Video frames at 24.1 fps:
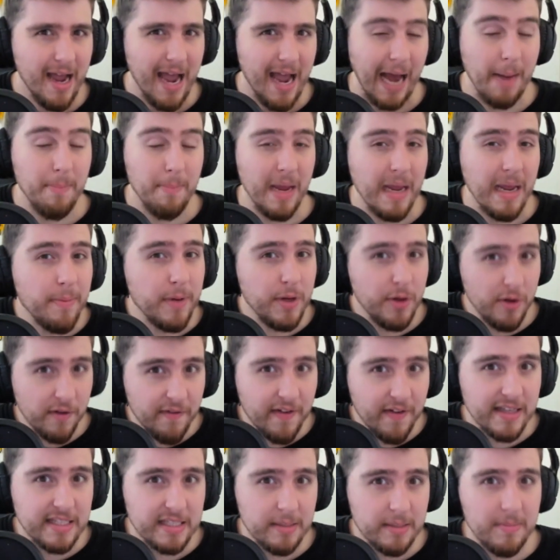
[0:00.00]
And maybe you've
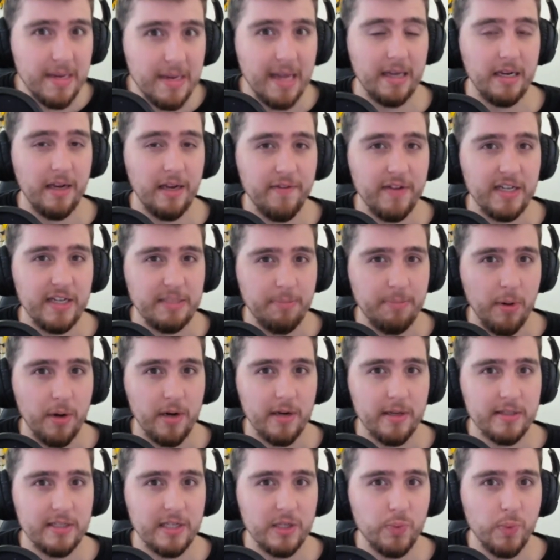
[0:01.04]
had some negative
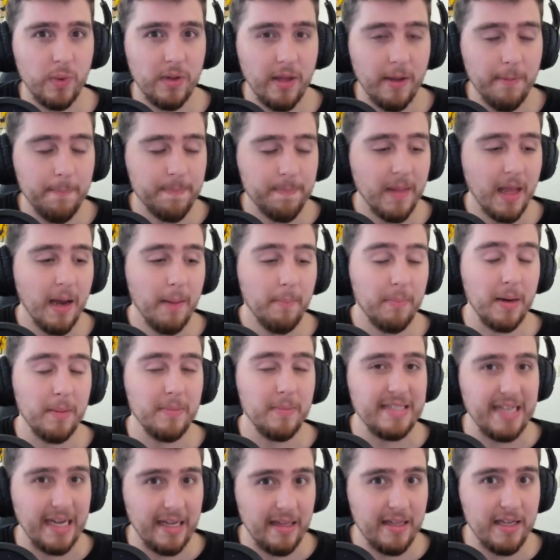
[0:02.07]
experiences with it, but I'm
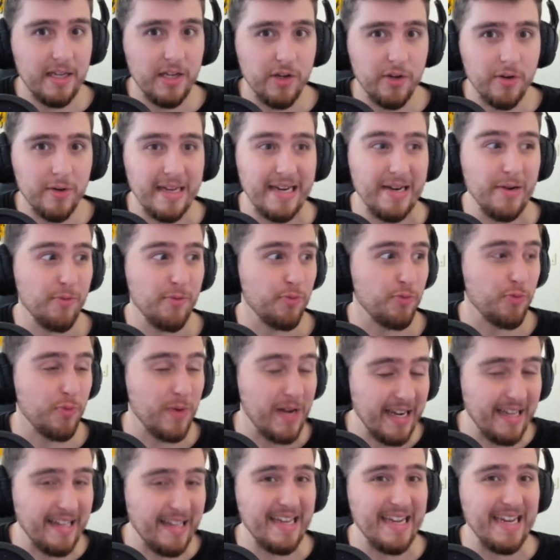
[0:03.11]
telling you, it
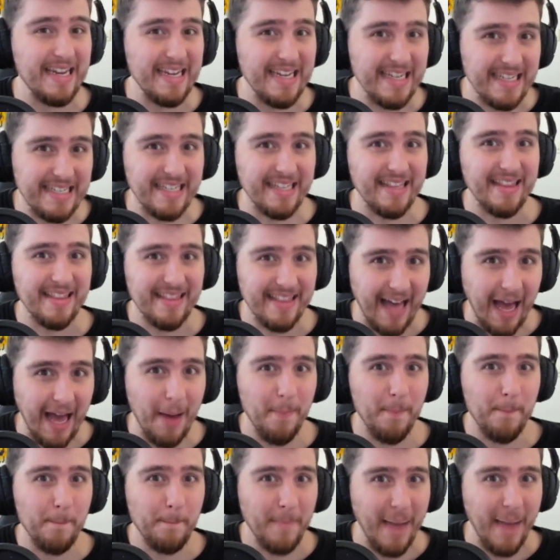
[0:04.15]
really isn't that
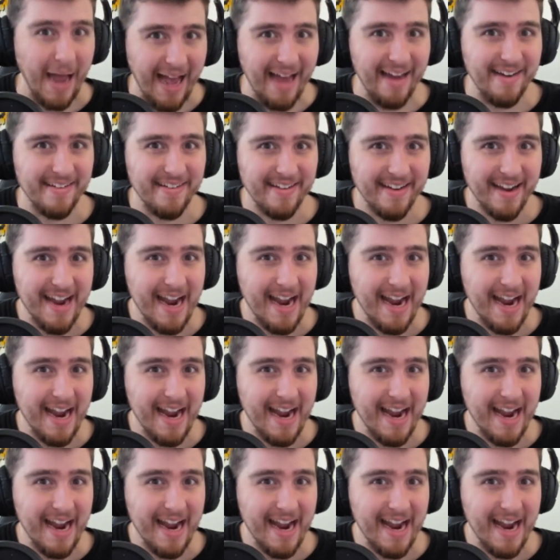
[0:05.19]
bad.